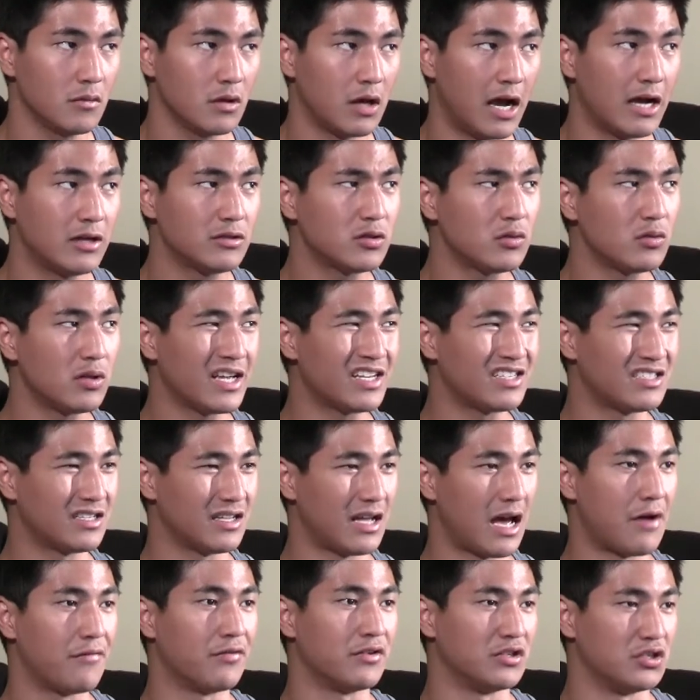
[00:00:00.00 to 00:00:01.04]
also liked
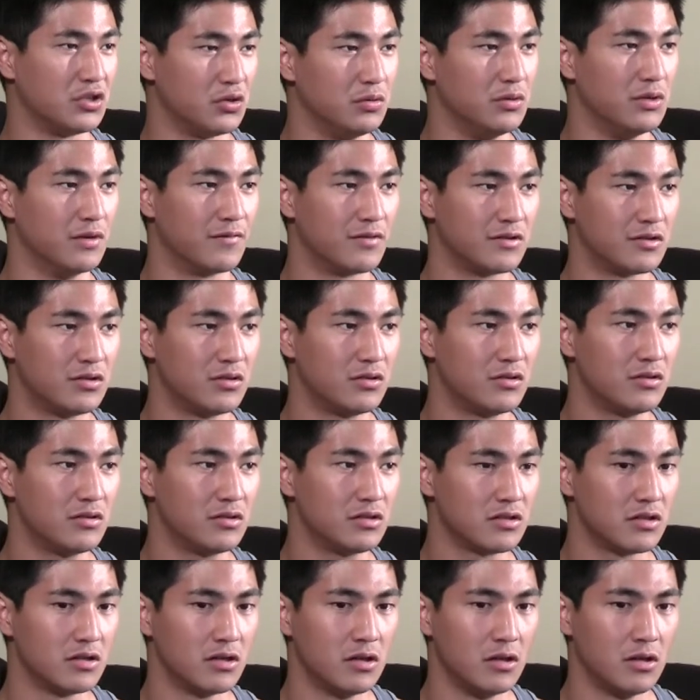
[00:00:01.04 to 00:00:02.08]
having 2 different
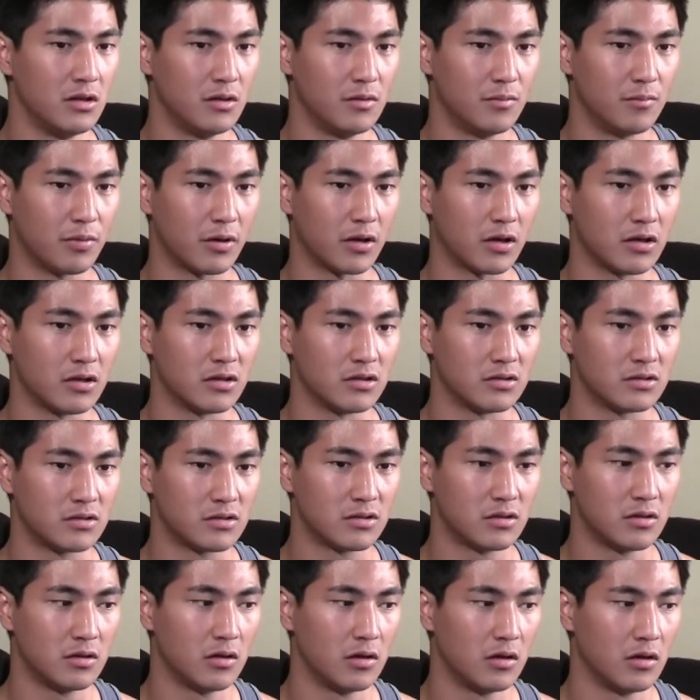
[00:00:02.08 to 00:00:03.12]
tutors
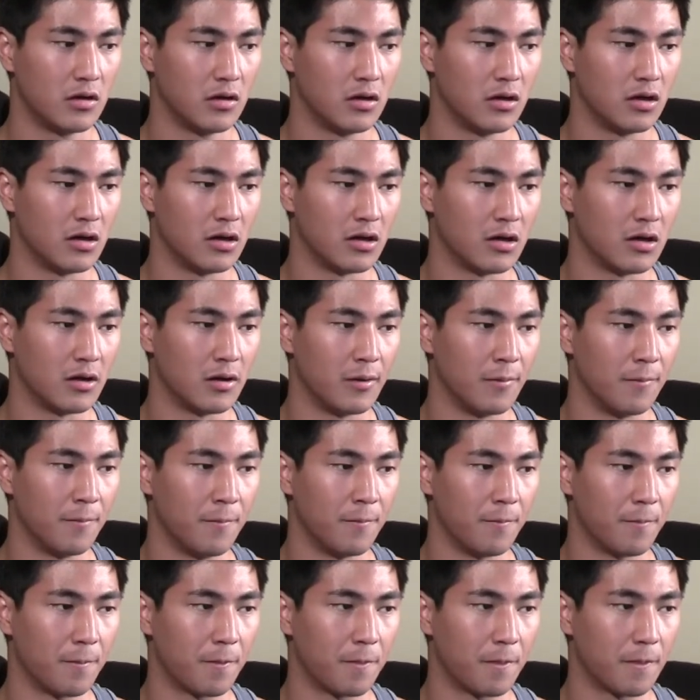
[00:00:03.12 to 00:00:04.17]
because
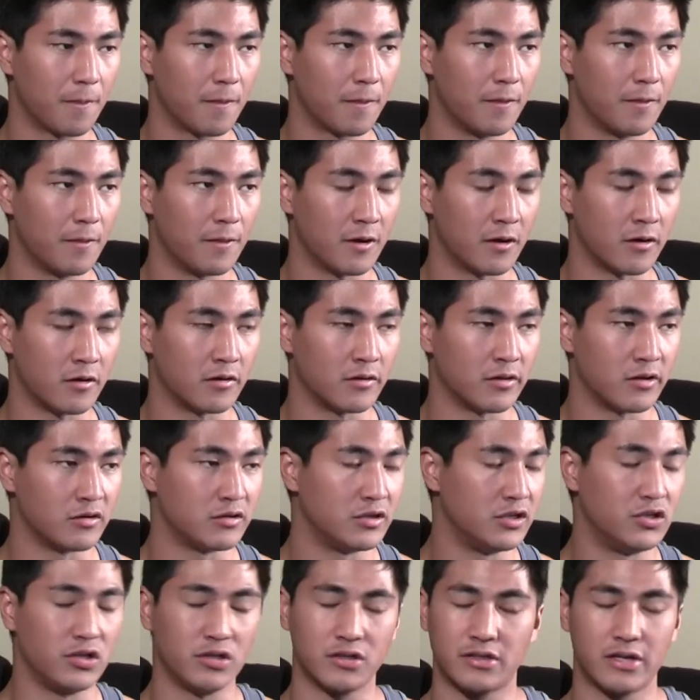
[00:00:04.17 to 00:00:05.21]
their
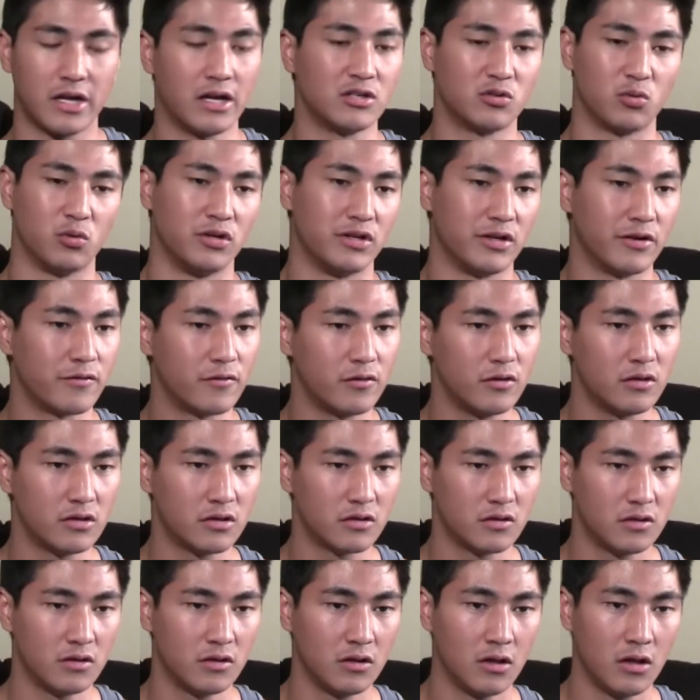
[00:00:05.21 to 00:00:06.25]
teaching styles were different.
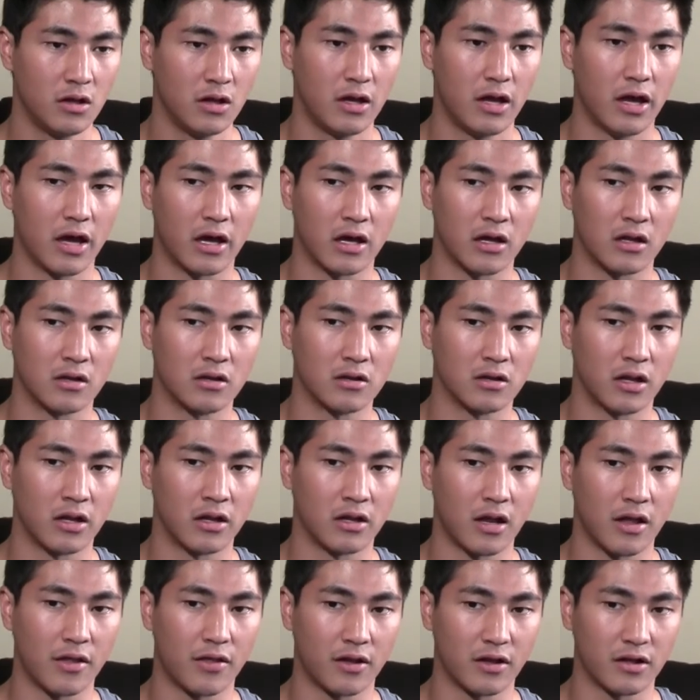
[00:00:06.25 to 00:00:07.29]
And
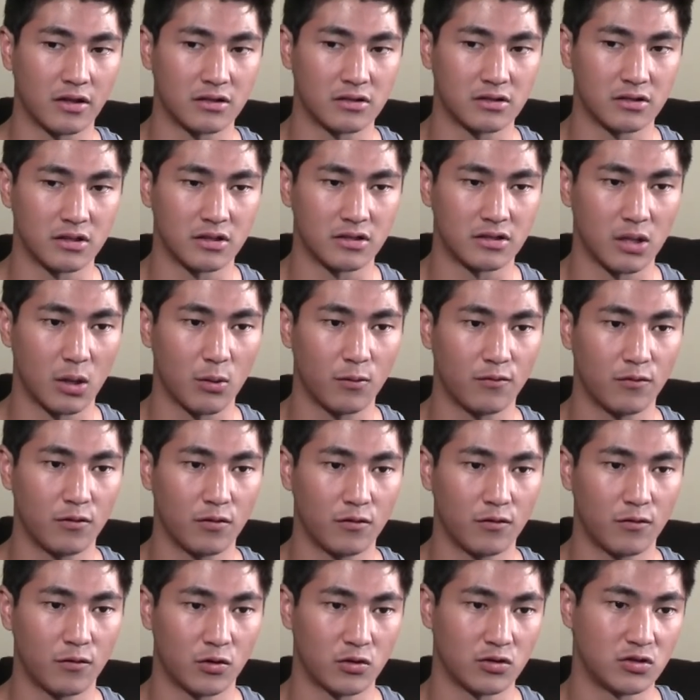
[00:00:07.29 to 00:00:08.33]
I think it's helpful
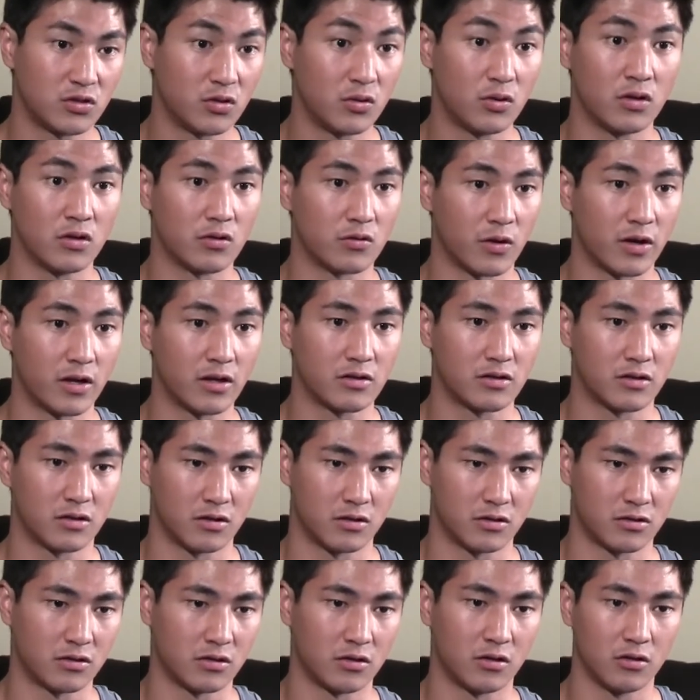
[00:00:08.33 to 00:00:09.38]
for a student, right,
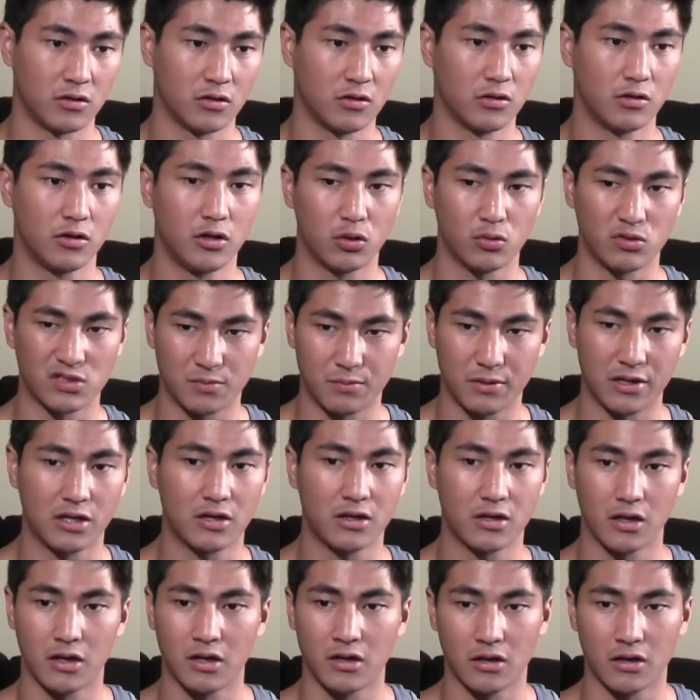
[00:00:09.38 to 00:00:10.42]
to speak